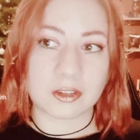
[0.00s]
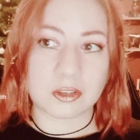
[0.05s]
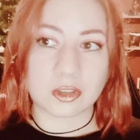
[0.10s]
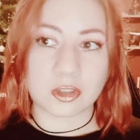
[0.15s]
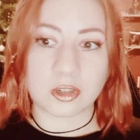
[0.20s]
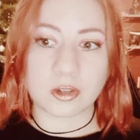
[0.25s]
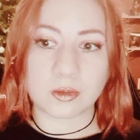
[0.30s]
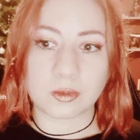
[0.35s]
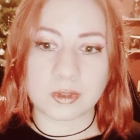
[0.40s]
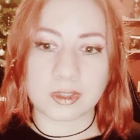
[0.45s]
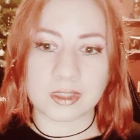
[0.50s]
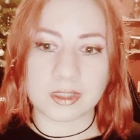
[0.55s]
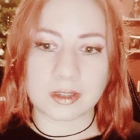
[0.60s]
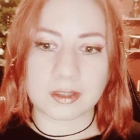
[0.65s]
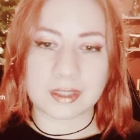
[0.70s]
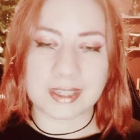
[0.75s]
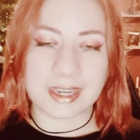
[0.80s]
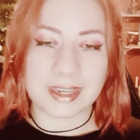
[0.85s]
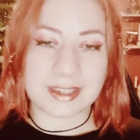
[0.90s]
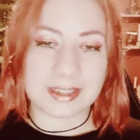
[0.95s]
choose to
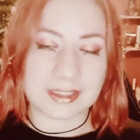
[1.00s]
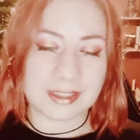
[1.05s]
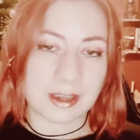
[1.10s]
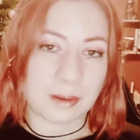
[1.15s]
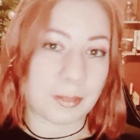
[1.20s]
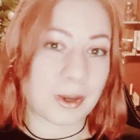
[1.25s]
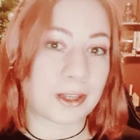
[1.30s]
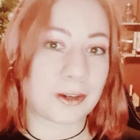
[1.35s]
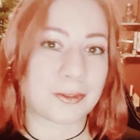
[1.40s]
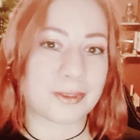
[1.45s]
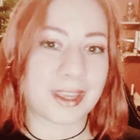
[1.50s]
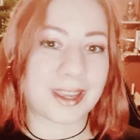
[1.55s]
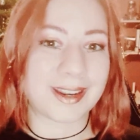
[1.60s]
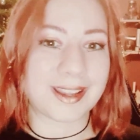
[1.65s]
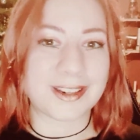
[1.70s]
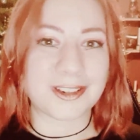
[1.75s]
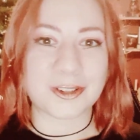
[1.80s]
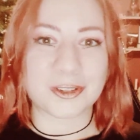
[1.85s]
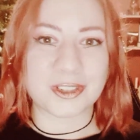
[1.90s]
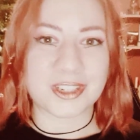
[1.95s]
take a step out of that
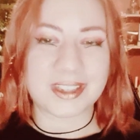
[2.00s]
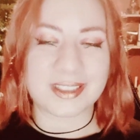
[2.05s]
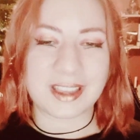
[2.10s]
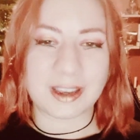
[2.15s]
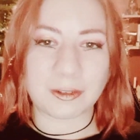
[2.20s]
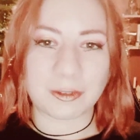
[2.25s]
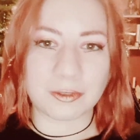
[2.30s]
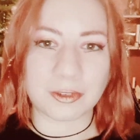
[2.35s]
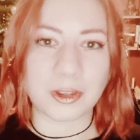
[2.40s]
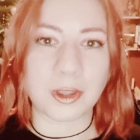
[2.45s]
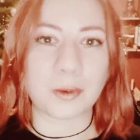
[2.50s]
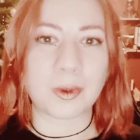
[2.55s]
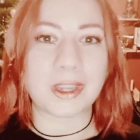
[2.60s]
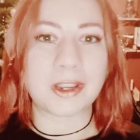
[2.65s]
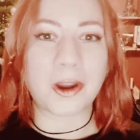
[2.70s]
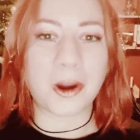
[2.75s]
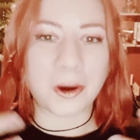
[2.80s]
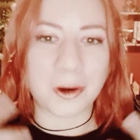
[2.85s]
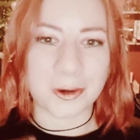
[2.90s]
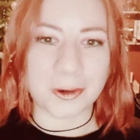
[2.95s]
energy, that flowing,
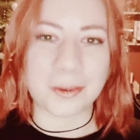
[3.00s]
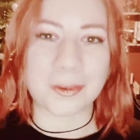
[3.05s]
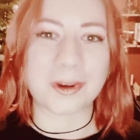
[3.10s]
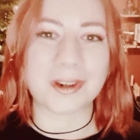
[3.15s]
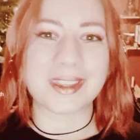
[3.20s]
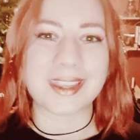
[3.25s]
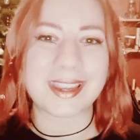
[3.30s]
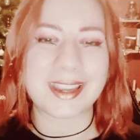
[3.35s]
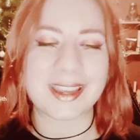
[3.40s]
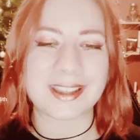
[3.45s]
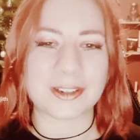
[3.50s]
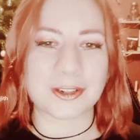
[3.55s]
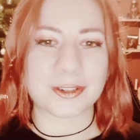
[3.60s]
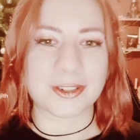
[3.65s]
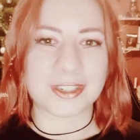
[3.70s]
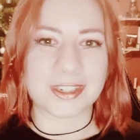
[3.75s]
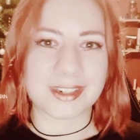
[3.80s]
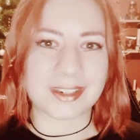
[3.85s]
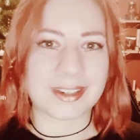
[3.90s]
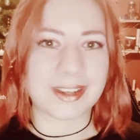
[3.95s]
hardworking
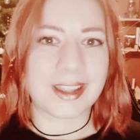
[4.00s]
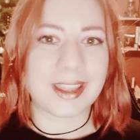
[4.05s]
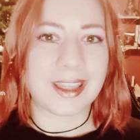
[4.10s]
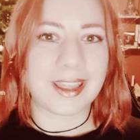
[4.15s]
energy,